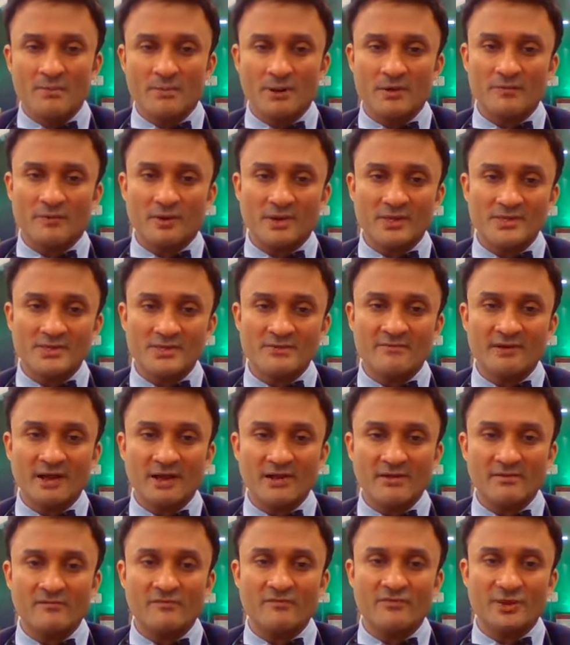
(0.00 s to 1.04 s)
but once the
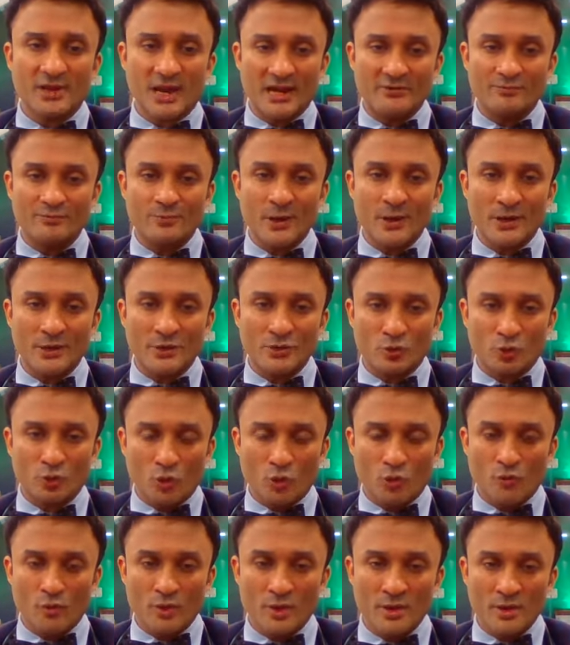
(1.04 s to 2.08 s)
valve's lifespan is
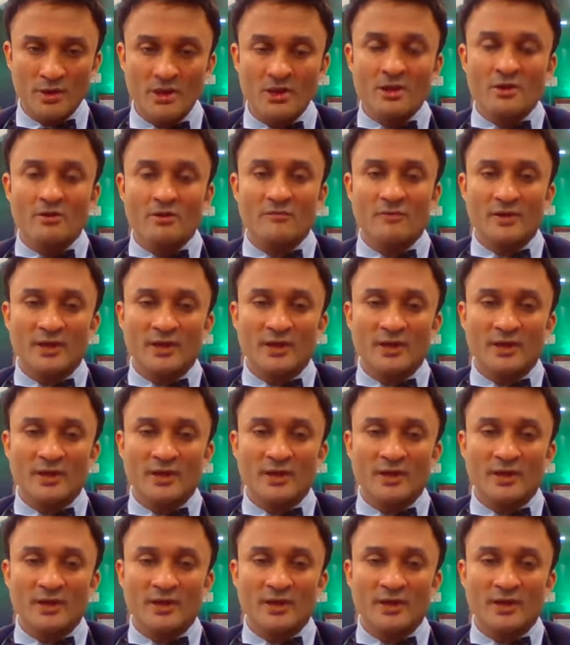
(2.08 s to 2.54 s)
over,